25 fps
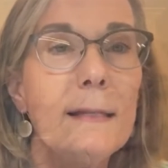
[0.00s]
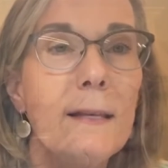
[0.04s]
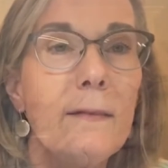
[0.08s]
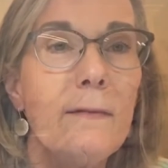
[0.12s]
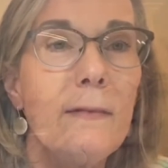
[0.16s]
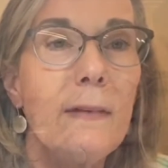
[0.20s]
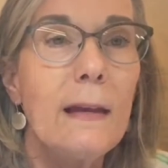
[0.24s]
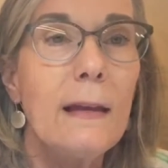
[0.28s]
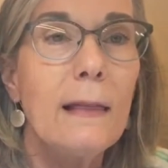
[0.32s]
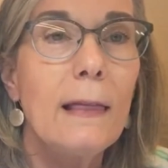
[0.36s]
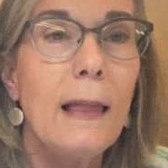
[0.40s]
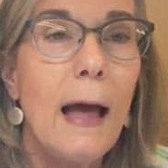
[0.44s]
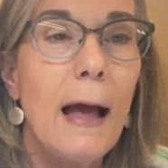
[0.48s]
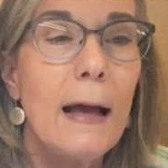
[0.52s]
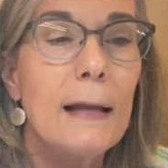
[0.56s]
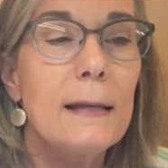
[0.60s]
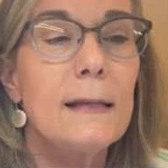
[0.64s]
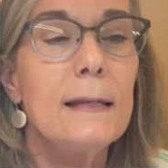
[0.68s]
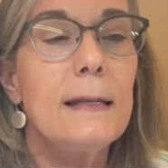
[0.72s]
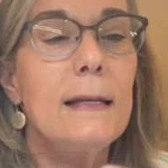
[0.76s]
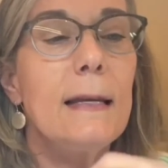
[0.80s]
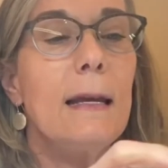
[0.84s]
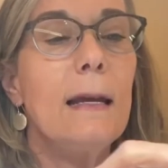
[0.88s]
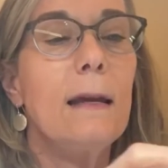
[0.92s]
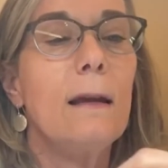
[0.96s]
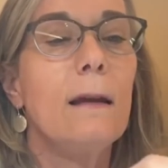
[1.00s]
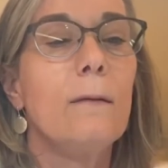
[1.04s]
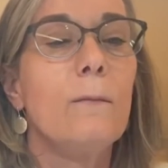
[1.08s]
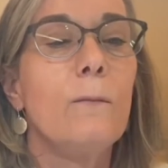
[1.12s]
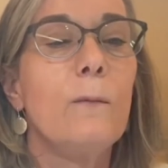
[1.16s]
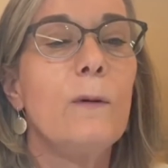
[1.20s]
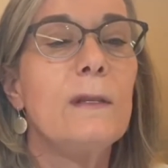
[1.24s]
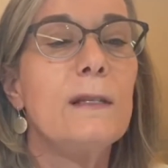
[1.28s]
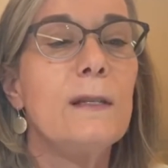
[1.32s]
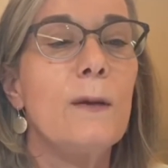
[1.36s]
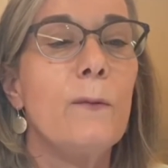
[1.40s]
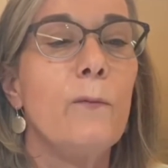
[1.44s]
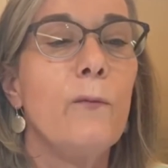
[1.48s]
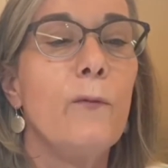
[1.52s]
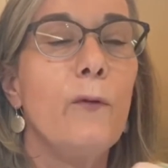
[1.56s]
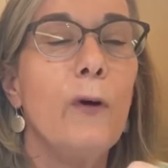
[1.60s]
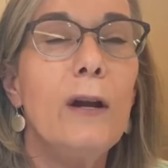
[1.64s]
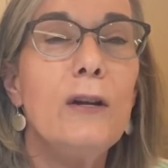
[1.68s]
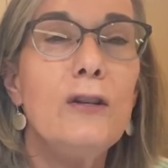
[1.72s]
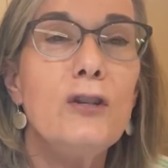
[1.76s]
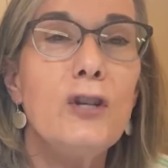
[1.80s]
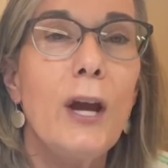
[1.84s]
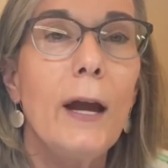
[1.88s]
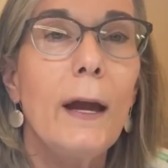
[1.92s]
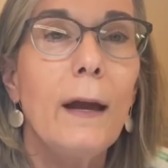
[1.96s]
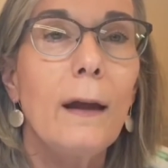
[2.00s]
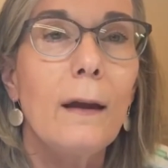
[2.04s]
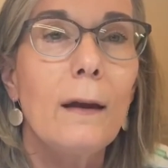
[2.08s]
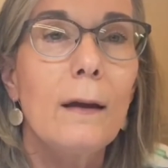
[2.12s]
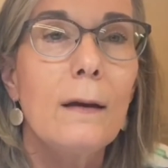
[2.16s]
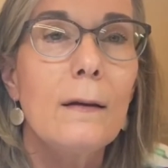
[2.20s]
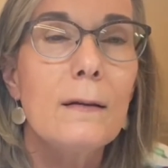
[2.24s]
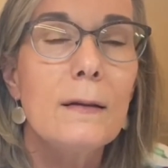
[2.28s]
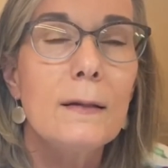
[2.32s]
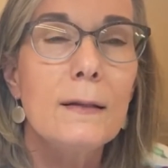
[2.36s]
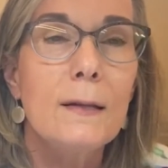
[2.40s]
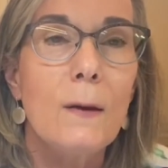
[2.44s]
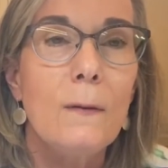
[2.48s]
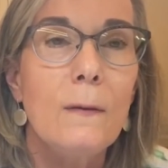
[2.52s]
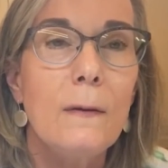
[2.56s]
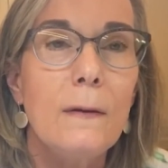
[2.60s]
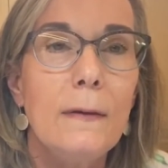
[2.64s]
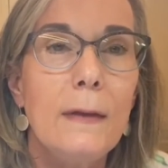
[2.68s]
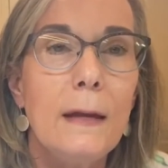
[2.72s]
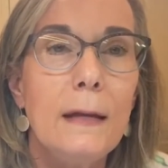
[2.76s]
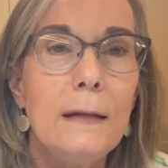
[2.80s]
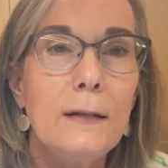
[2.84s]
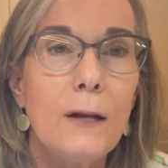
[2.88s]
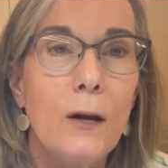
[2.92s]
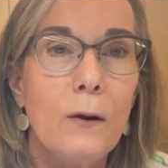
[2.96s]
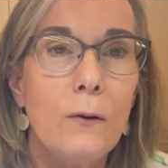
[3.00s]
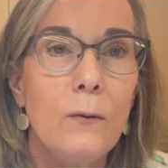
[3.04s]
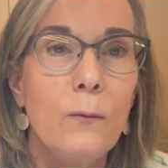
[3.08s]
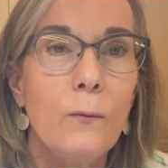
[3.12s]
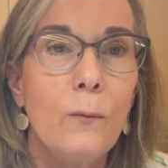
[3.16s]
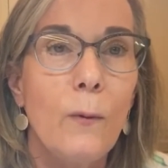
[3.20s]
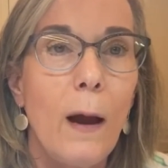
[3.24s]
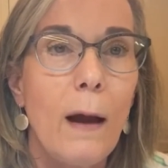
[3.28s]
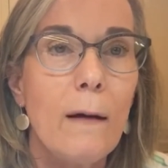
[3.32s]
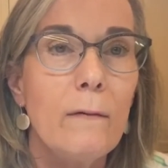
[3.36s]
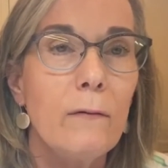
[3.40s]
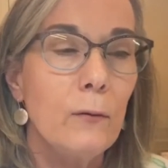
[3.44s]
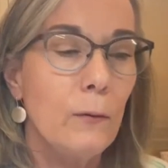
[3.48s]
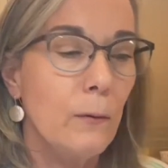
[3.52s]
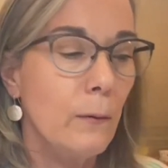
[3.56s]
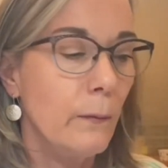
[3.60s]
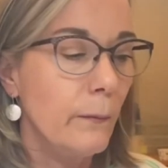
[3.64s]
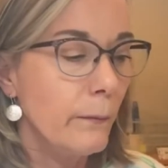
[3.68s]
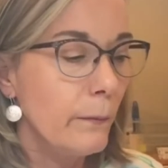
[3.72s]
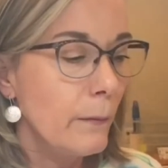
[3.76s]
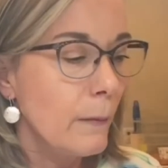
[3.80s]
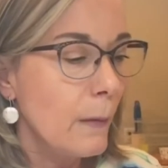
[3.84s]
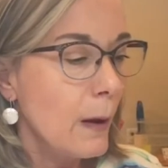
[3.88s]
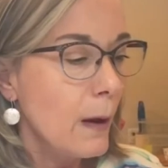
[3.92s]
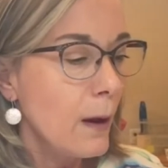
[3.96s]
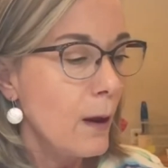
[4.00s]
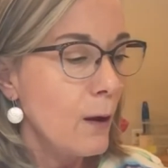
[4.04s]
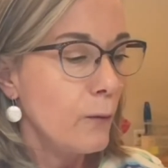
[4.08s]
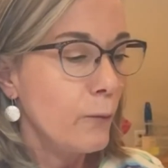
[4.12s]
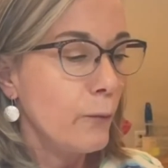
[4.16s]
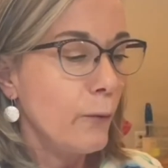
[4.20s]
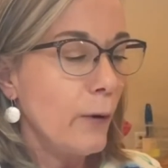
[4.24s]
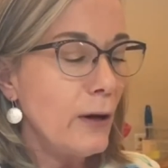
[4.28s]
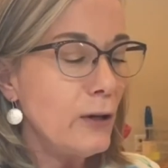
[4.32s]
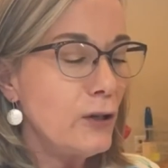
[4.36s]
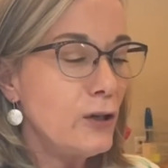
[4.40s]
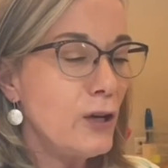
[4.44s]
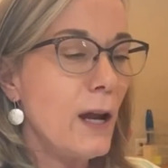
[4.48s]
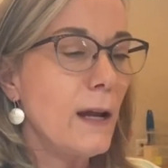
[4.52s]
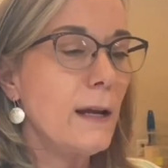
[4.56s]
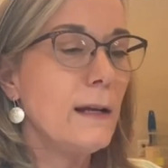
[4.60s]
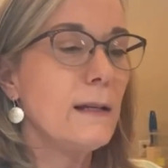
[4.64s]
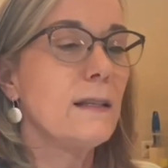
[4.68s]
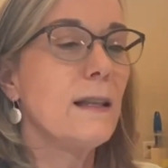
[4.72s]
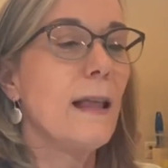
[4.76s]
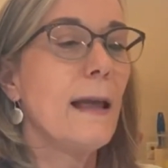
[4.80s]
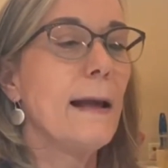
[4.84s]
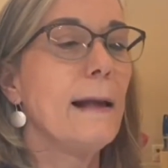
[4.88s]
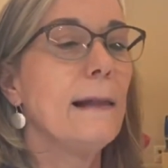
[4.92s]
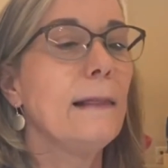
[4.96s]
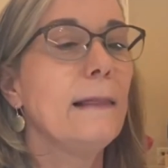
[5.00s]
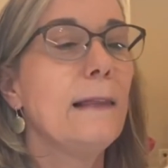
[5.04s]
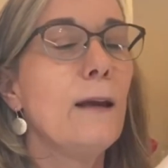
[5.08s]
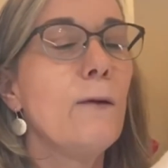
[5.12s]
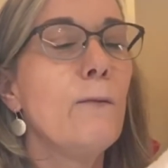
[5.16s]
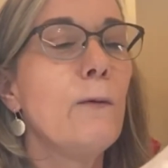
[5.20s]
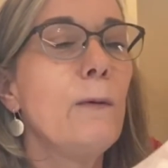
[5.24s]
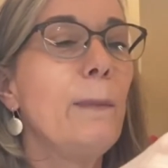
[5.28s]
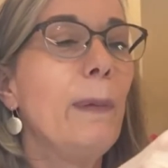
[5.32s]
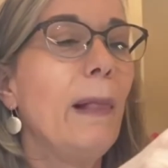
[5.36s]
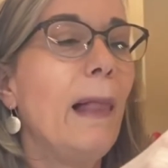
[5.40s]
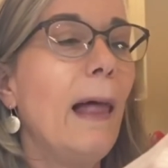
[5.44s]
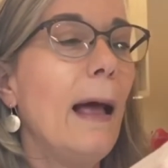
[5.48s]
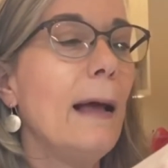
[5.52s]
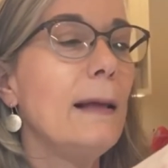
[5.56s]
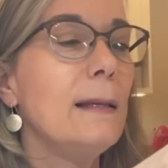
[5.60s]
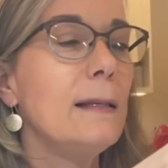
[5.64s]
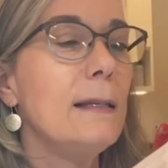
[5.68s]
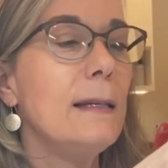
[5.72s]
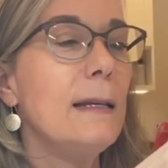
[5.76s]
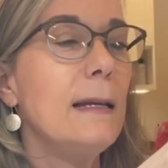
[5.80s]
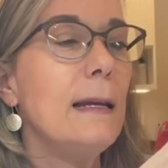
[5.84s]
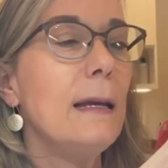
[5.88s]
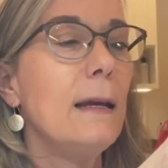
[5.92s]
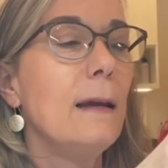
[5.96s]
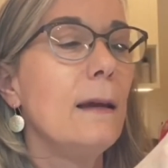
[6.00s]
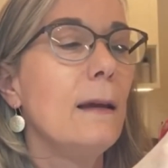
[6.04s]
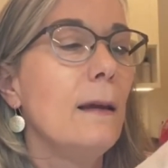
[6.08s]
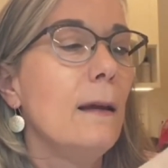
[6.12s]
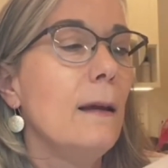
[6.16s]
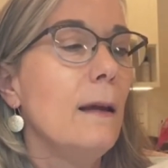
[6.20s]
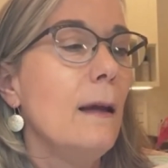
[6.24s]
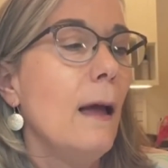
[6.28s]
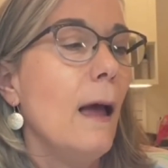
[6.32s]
of the elastic with some fray check so that they don't ravel. Fray check is like a liquid plastic.